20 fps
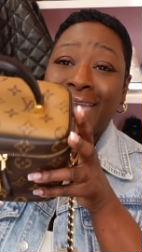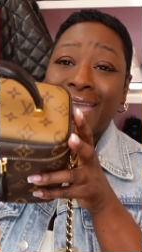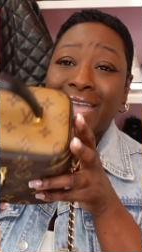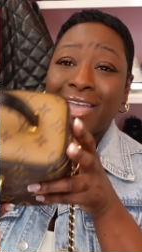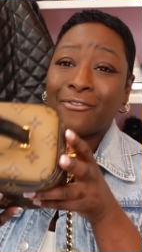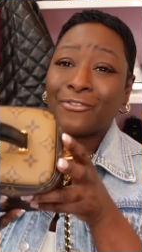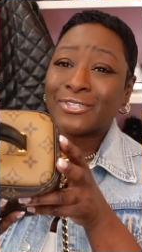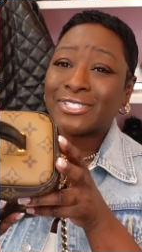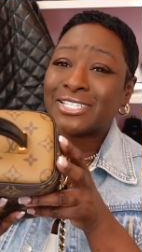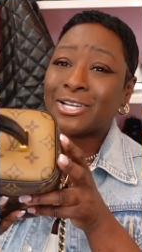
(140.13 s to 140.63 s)

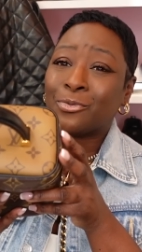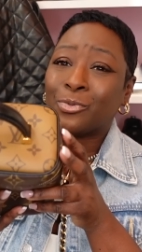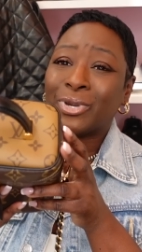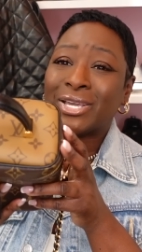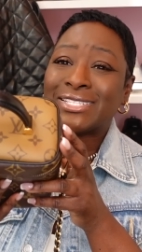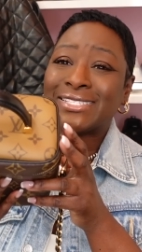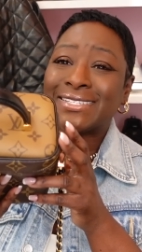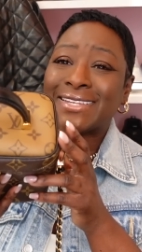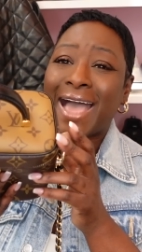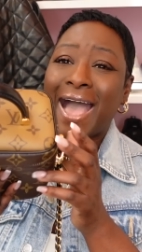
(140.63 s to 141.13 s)
And for some
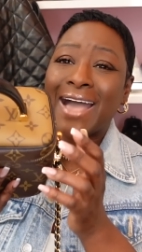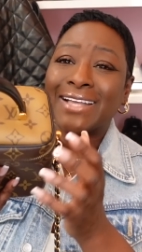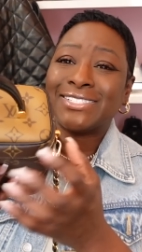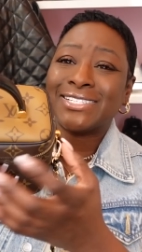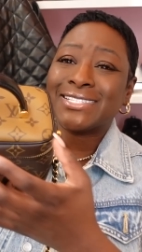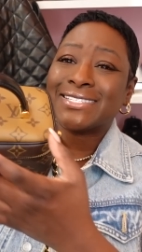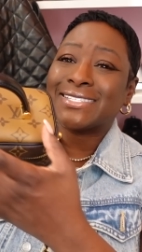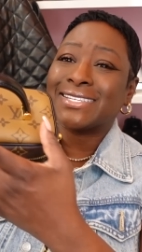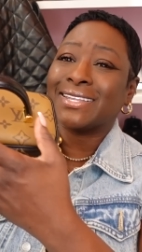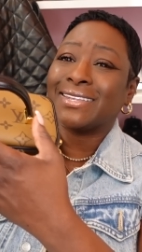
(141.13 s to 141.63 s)
reason, I
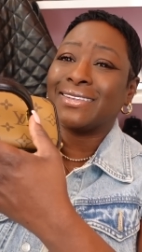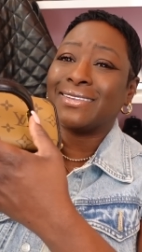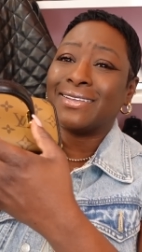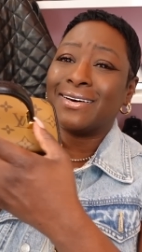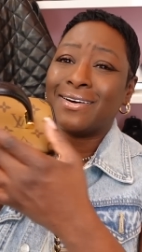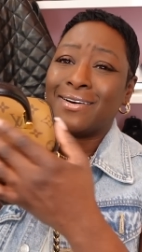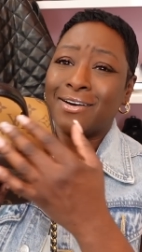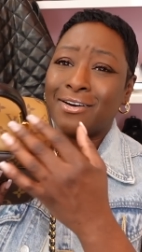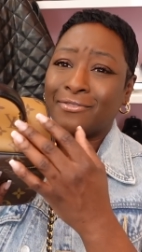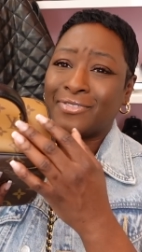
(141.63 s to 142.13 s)
just
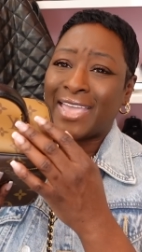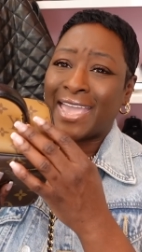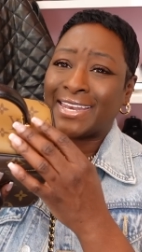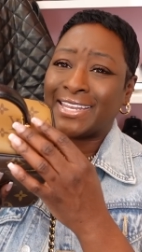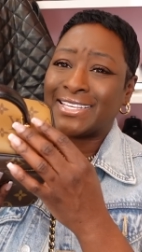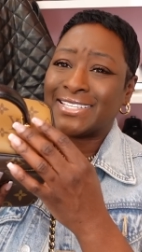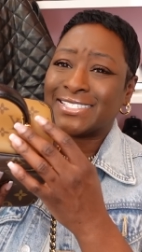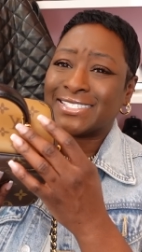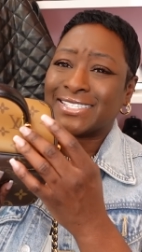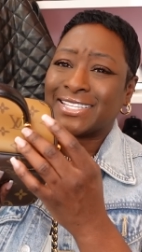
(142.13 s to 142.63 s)
love that
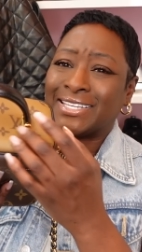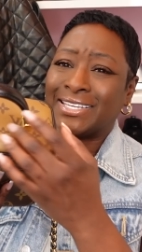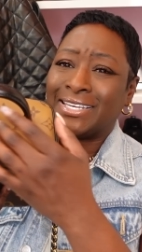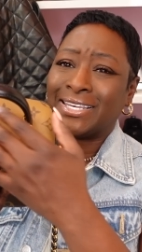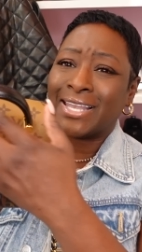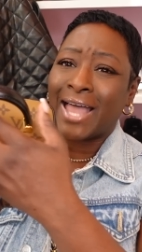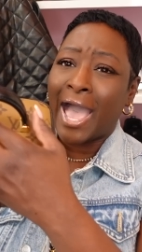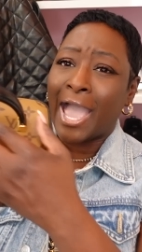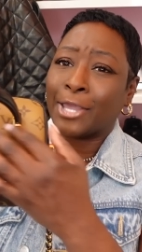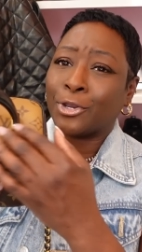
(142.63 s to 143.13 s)
it's the
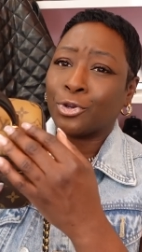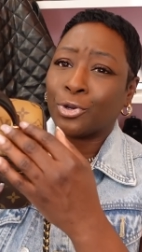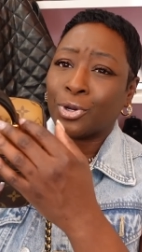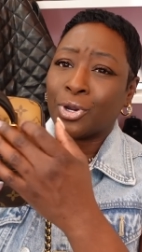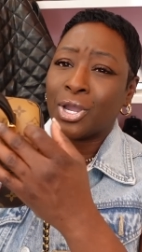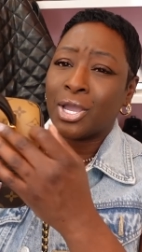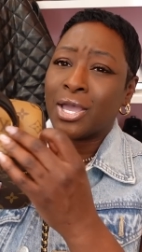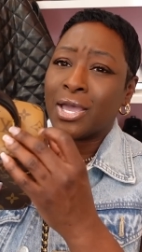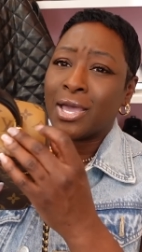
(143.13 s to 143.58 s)
lighter,